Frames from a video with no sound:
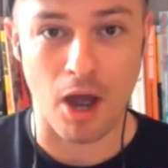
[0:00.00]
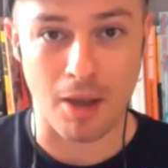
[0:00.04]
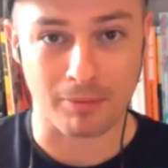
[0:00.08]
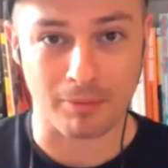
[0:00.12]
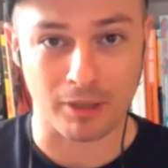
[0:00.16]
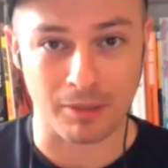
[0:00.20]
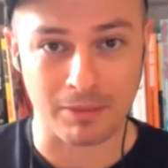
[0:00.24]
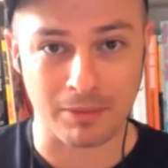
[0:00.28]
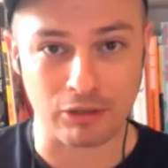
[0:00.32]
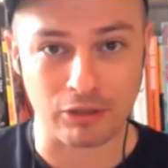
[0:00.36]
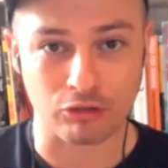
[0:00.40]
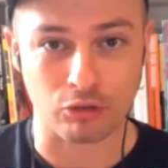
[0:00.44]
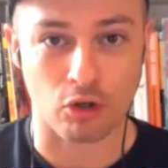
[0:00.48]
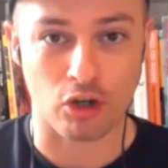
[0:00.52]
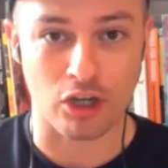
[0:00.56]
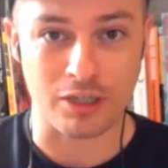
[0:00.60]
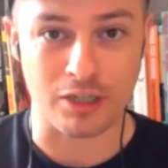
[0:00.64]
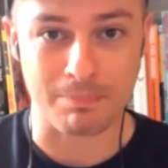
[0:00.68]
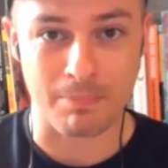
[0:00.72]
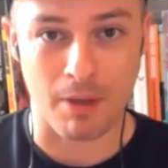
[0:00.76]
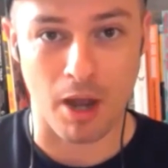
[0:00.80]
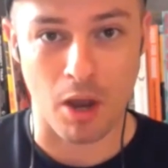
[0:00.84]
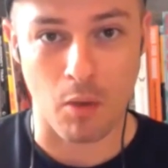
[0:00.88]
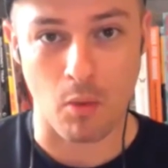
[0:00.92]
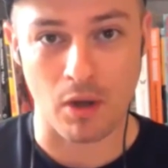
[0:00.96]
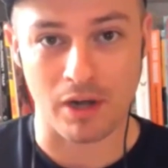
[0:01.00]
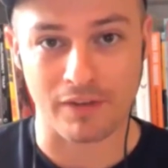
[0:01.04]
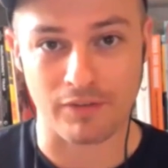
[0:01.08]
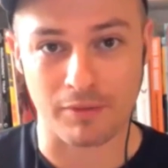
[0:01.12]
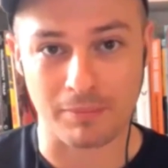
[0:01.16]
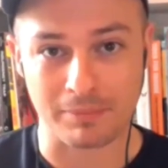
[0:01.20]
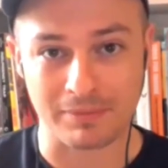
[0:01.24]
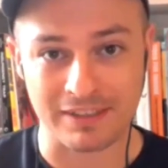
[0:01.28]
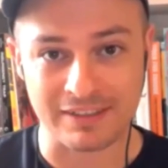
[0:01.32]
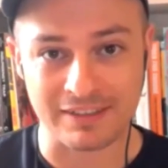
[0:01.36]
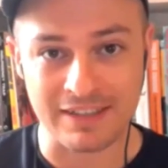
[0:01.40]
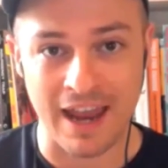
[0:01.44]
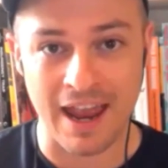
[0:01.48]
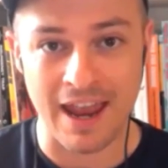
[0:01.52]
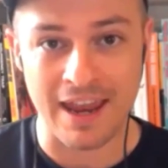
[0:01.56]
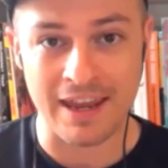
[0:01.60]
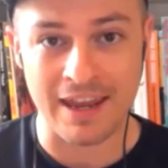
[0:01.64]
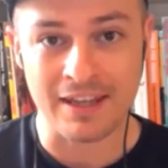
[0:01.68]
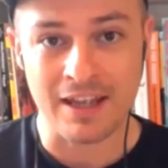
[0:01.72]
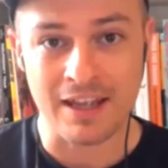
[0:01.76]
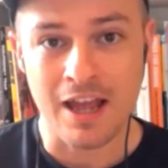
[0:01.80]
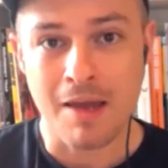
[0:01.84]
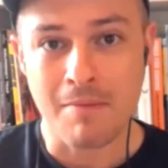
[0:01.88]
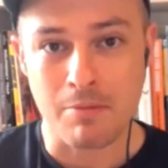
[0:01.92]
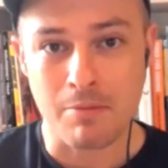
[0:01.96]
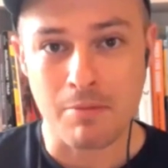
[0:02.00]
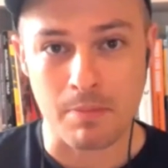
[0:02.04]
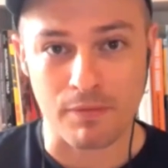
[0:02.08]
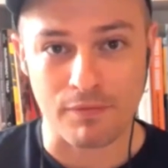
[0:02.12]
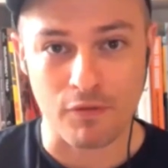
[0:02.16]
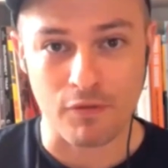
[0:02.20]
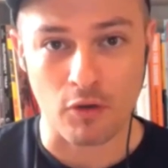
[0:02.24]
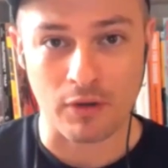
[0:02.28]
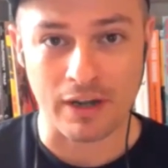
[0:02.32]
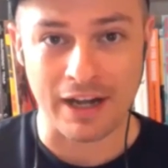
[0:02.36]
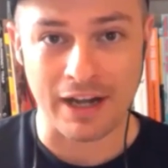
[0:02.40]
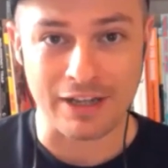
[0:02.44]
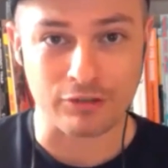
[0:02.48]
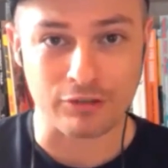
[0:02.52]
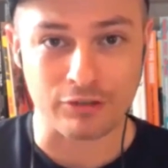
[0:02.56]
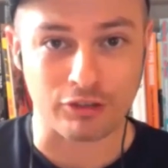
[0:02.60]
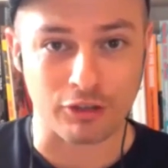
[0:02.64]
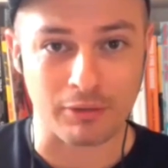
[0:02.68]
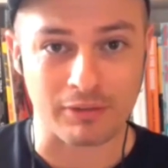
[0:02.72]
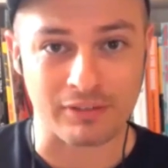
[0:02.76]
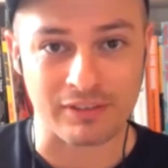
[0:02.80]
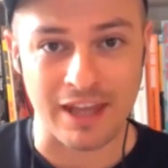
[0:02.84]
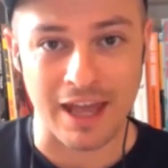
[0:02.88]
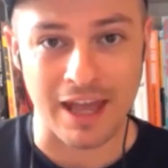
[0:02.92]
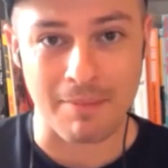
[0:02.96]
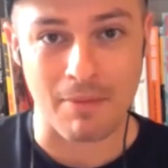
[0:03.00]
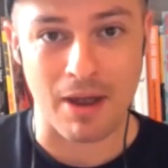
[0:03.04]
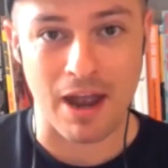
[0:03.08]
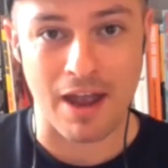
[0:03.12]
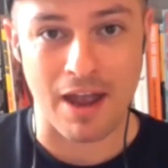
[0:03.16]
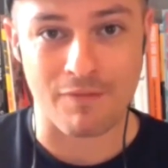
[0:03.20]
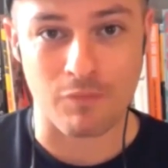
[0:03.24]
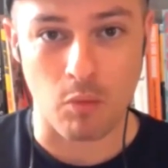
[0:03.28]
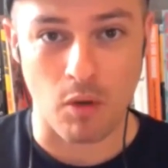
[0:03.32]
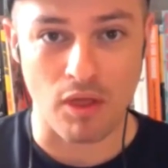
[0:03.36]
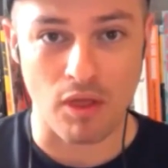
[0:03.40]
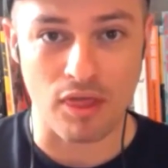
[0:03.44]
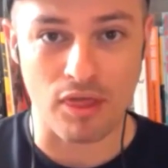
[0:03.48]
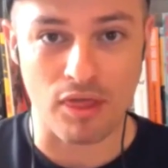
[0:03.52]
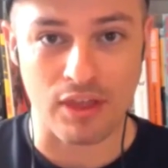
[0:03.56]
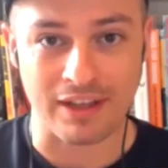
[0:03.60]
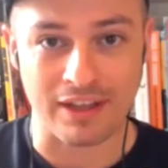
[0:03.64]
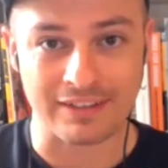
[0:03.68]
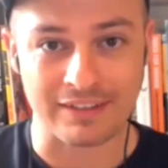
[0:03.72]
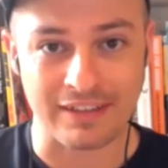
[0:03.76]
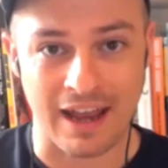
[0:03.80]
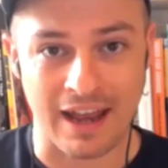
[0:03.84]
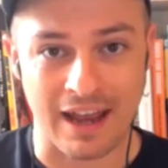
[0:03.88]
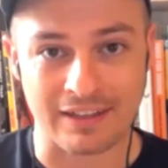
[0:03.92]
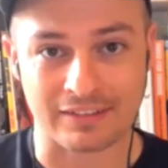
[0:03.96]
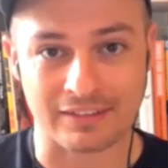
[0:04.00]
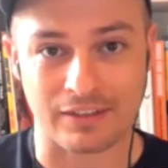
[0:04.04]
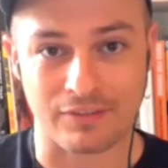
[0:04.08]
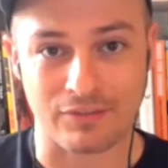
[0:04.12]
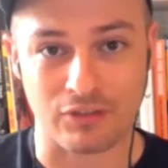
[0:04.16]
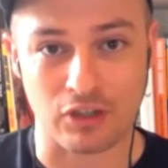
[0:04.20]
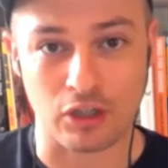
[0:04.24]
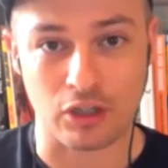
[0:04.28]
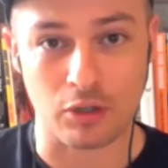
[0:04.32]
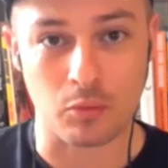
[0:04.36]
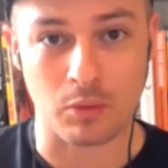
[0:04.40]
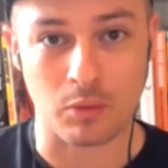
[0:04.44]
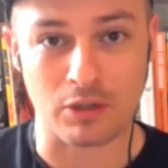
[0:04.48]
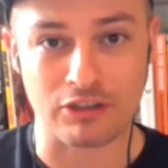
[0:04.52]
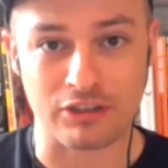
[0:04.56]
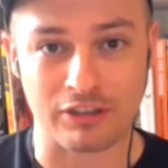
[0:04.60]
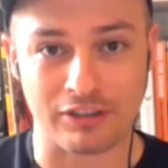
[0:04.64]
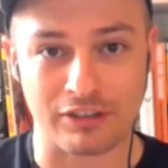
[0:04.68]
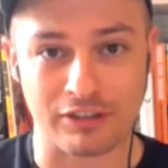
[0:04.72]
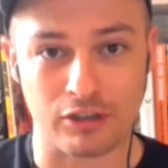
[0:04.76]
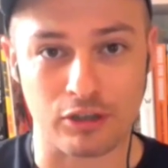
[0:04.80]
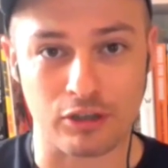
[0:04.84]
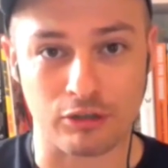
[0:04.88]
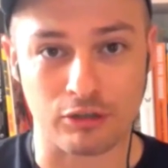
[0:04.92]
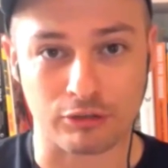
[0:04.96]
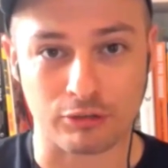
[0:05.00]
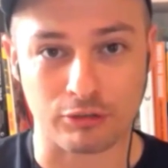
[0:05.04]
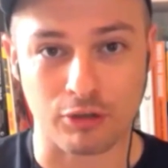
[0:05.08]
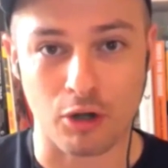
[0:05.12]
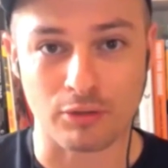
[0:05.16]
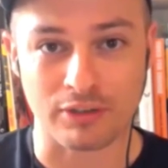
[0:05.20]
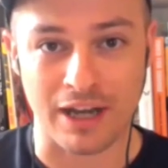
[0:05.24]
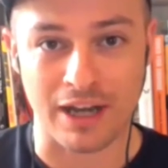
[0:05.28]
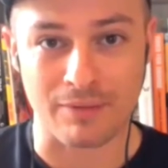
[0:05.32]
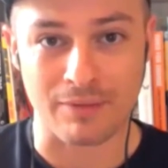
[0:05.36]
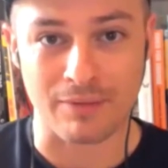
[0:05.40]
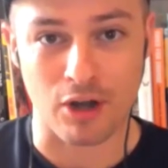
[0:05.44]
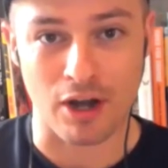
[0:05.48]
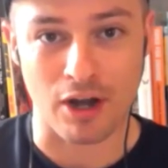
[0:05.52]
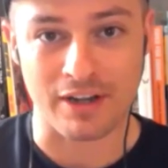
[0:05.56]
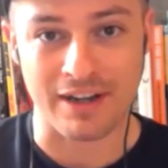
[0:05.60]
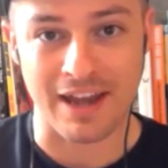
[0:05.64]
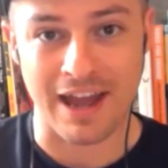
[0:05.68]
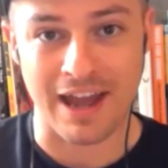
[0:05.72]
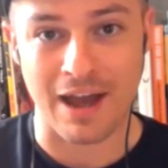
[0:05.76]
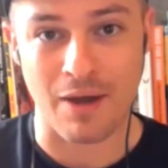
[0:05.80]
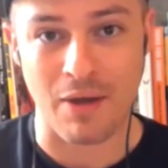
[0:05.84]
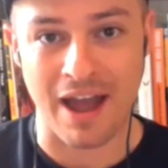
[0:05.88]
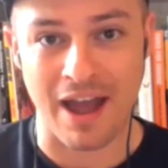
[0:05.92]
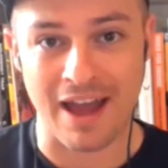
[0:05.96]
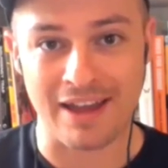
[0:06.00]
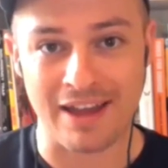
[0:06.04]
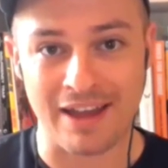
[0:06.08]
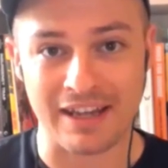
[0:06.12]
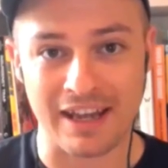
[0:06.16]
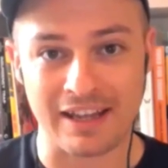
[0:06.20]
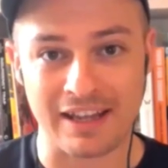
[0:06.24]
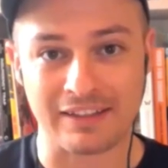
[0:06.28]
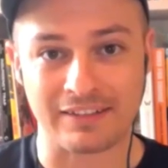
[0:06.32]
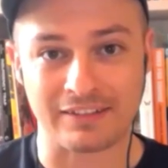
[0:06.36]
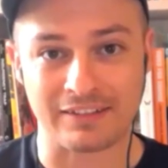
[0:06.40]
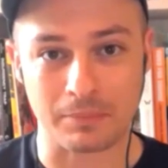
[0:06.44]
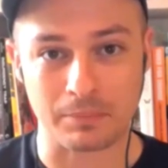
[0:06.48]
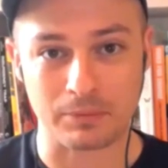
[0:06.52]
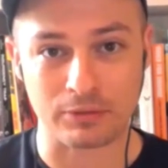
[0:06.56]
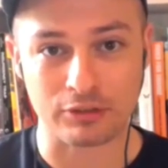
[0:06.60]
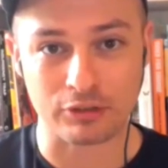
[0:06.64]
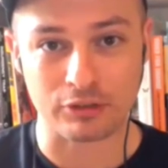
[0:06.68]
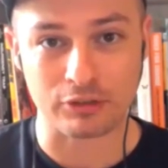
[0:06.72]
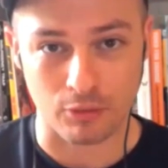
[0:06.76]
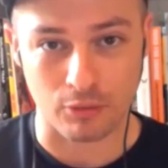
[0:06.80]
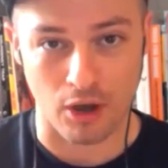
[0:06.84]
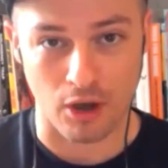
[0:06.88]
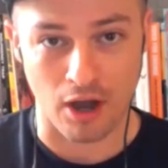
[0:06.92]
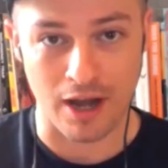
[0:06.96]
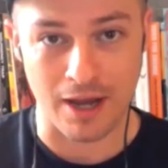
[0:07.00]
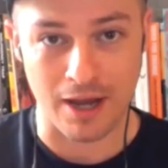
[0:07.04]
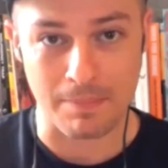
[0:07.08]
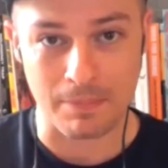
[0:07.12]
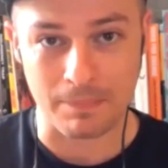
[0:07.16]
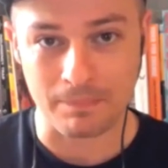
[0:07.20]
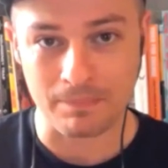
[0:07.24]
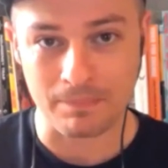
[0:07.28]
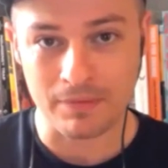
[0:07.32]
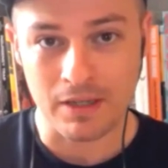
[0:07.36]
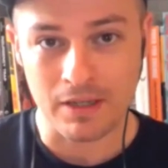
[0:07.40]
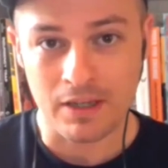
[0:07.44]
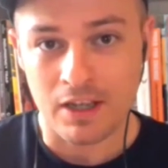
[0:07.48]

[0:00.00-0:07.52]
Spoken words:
I'm going to be joined by one of them today, but before I introduce them, I have one thing to ask of you, which is that you scroll down right now and hit subscribe.